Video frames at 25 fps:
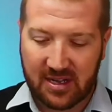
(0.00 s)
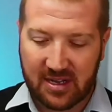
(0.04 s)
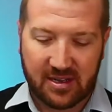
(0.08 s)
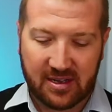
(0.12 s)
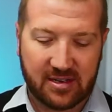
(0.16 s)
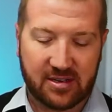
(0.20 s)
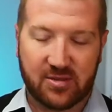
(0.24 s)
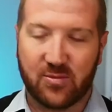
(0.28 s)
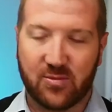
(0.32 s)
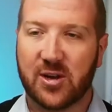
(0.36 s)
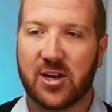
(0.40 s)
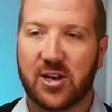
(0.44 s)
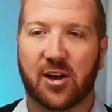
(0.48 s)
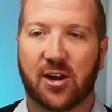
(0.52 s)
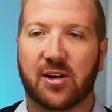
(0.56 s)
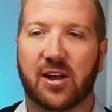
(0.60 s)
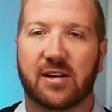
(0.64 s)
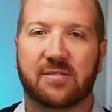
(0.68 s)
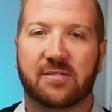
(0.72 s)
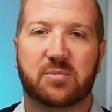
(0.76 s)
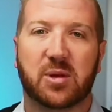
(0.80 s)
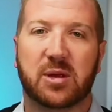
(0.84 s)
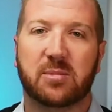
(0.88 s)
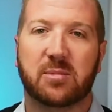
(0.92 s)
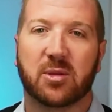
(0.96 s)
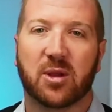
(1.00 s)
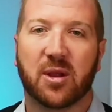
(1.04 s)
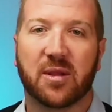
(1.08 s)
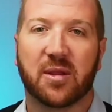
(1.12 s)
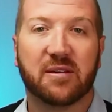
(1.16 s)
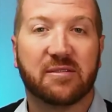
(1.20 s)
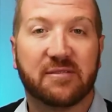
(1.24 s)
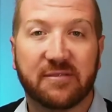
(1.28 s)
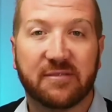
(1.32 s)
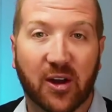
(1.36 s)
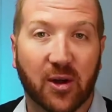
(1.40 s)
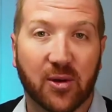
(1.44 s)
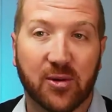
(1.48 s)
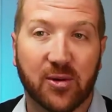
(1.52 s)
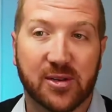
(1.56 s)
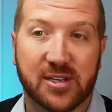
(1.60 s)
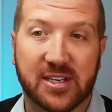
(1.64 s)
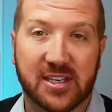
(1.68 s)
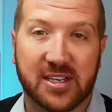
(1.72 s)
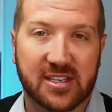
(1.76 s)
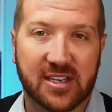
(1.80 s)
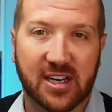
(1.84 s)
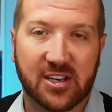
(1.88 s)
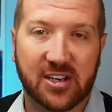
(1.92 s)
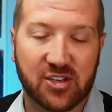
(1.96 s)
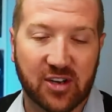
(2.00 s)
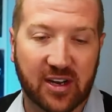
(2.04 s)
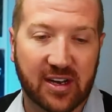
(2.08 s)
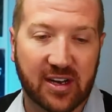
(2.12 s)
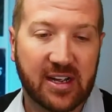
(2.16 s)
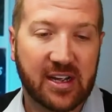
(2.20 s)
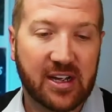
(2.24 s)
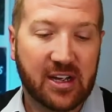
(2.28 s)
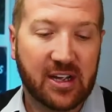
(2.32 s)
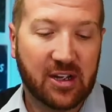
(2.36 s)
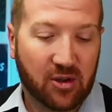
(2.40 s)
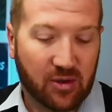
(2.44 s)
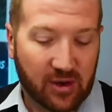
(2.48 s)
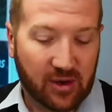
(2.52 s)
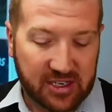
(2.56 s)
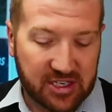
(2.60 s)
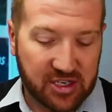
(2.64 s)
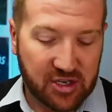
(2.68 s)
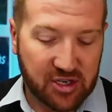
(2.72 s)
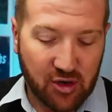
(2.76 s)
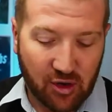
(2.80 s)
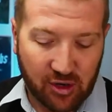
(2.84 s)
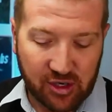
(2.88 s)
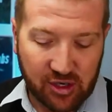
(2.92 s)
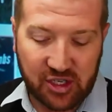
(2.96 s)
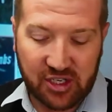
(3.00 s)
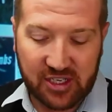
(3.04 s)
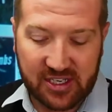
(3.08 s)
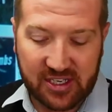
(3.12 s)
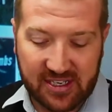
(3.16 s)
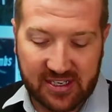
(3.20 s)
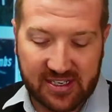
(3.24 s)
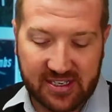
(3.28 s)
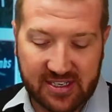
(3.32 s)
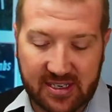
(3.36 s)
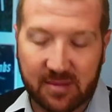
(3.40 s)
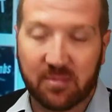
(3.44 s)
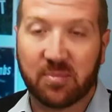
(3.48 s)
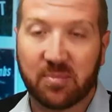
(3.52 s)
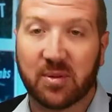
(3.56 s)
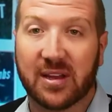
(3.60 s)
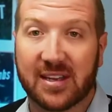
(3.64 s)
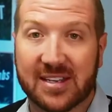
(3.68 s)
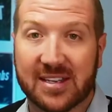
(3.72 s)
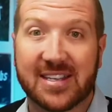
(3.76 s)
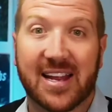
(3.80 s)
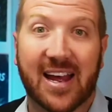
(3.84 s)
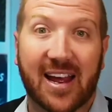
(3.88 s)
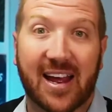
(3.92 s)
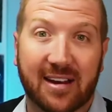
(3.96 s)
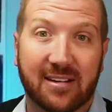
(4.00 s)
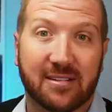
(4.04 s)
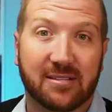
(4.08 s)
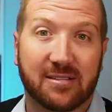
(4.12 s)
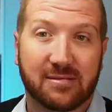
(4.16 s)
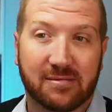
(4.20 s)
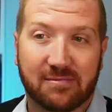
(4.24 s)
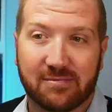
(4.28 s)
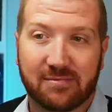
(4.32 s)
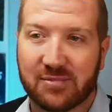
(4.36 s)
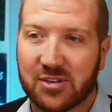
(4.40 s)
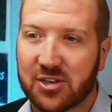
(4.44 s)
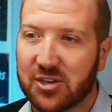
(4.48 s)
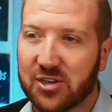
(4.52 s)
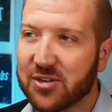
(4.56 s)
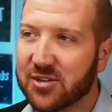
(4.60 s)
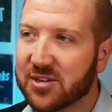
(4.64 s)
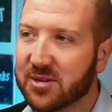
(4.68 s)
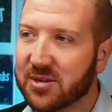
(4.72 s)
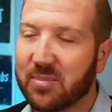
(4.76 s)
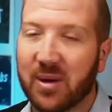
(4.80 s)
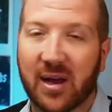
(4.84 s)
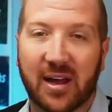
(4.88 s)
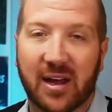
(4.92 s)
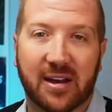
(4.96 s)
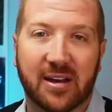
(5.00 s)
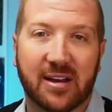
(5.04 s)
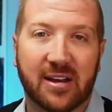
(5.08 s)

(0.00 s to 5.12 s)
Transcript: we don't have people on the phones, etc. It's not just as simple as that. Excuse the pun.